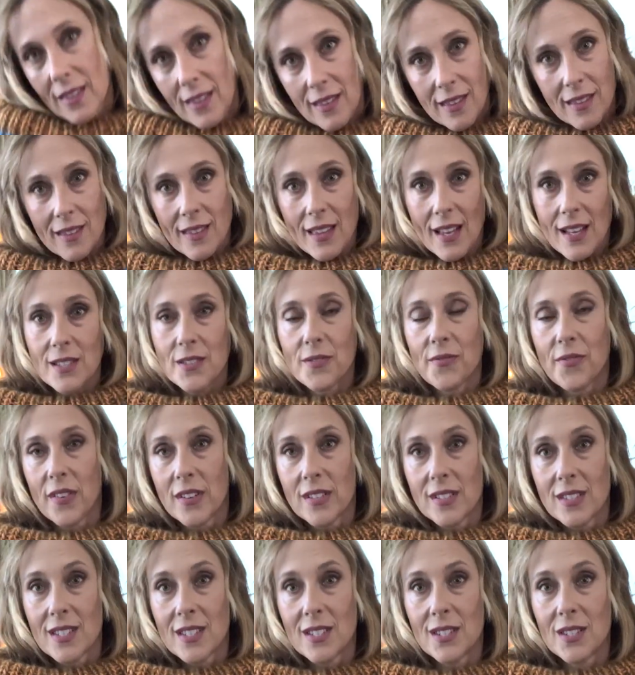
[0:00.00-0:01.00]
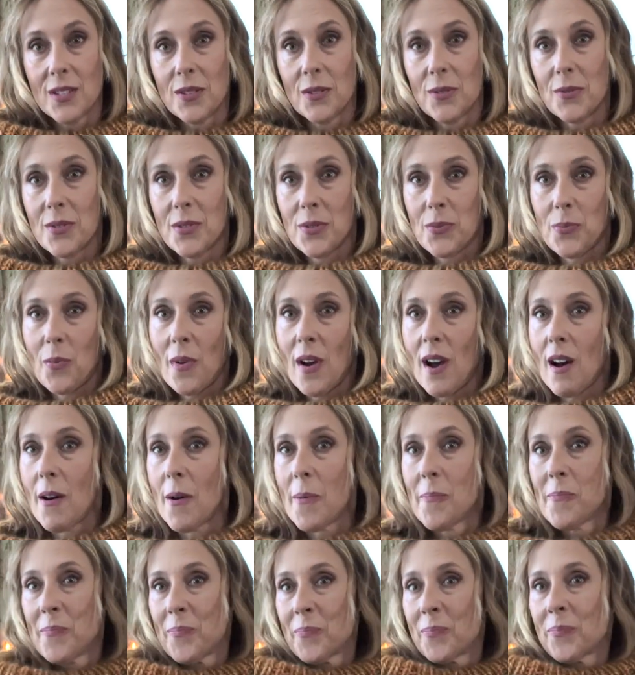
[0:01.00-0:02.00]
that's fun to do as
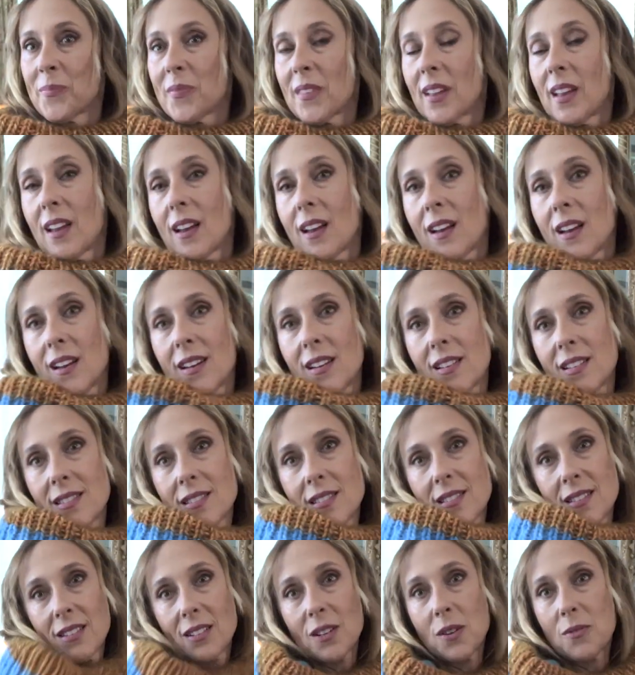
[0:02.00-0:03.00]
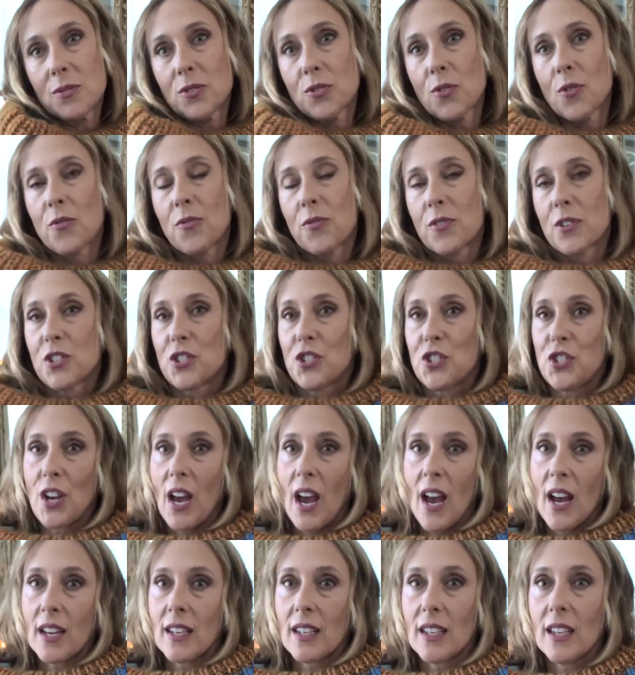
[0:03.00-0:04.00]
well. And it goes over a
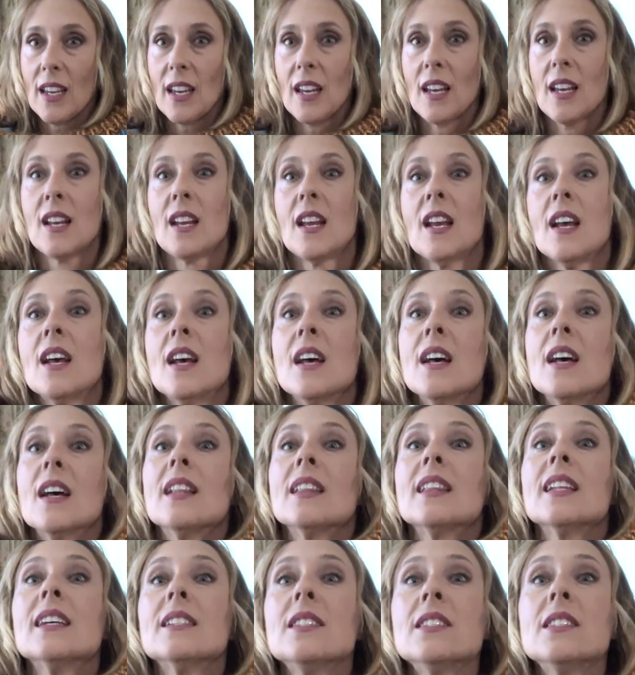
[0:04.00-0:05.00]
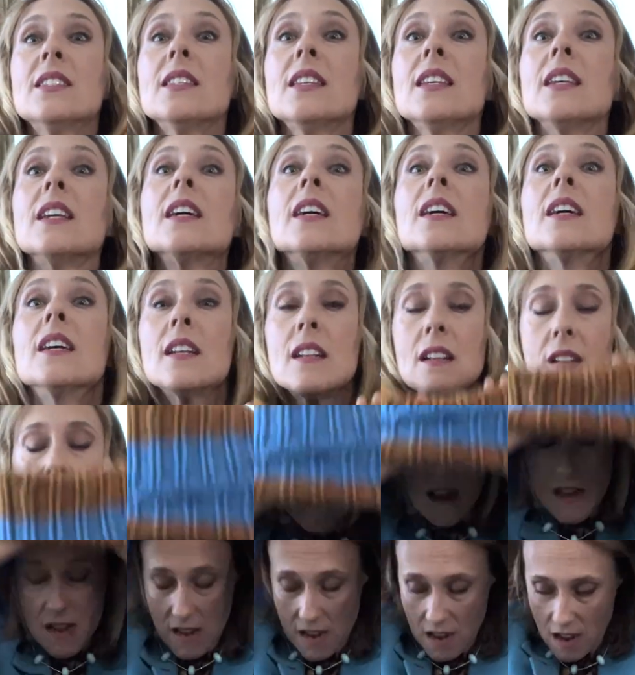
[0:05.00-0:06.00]
jacket. Let's see it
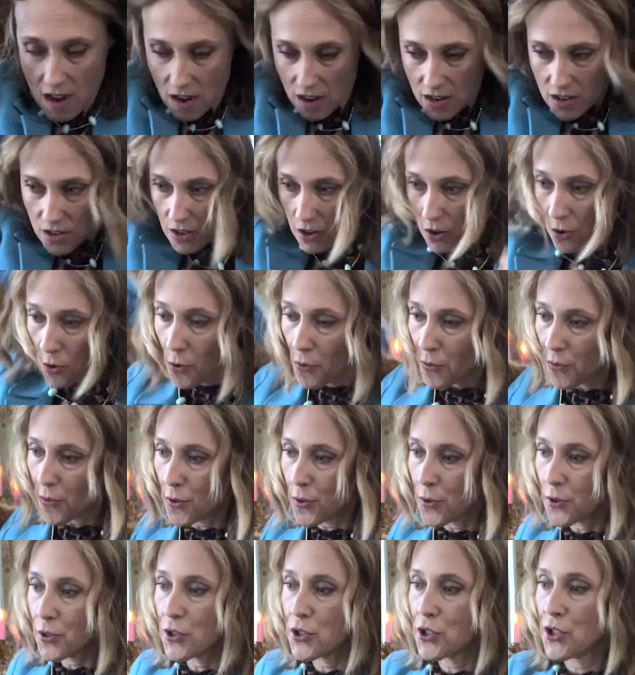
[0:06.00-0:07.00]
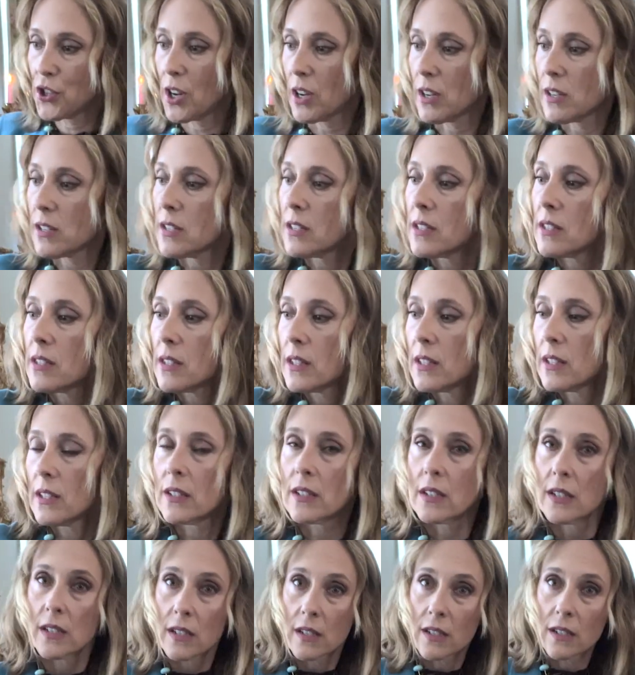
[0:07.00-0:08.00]
over just the
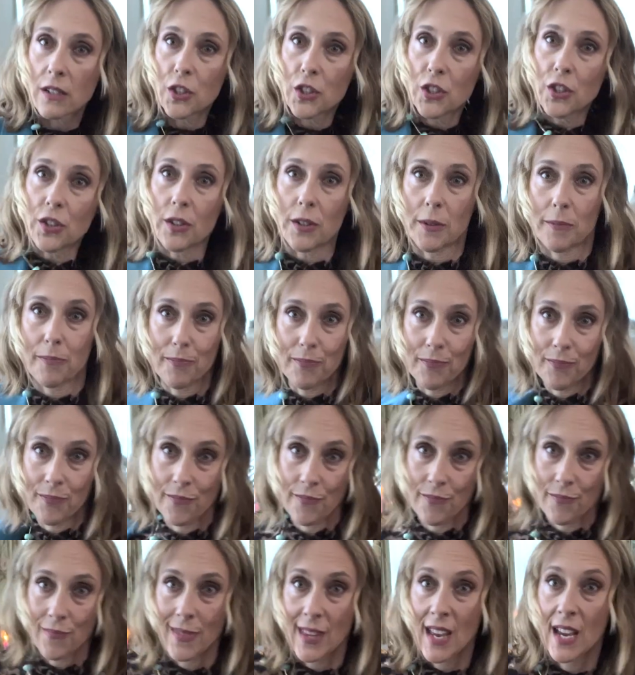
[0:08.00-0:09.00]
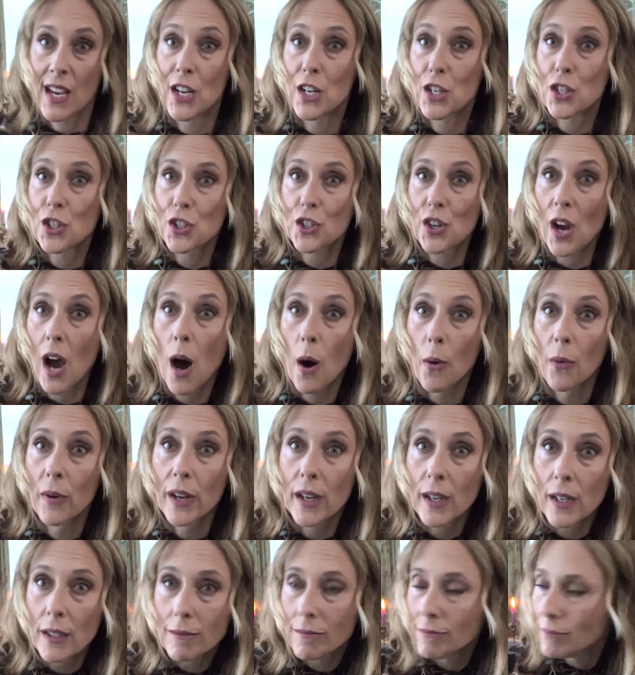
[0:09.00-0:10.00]
shirt. Shall
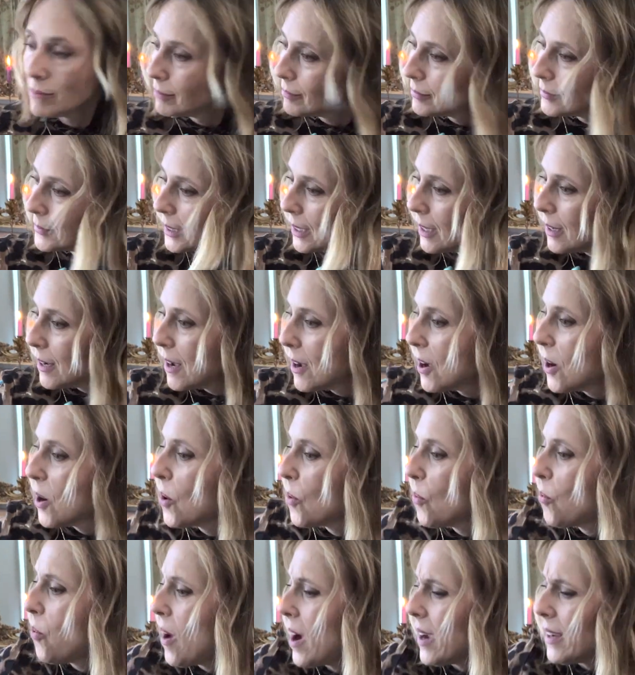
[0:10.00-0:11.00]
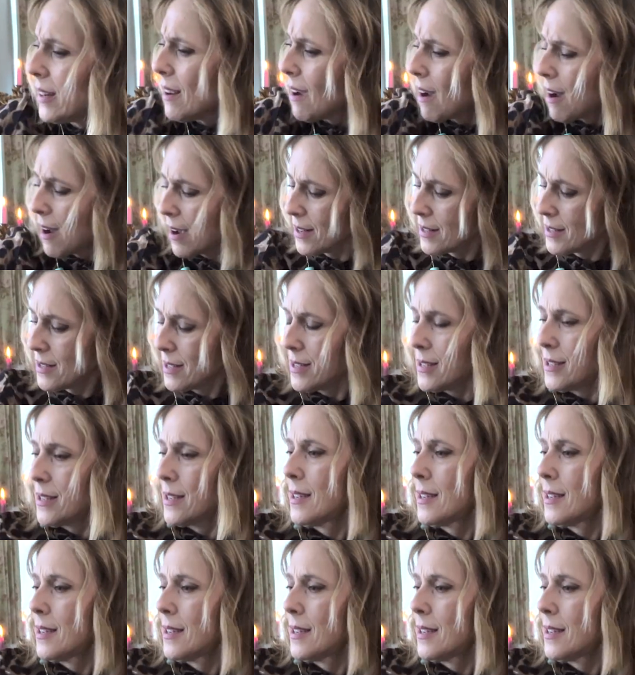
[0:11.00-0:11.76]
we? Why not?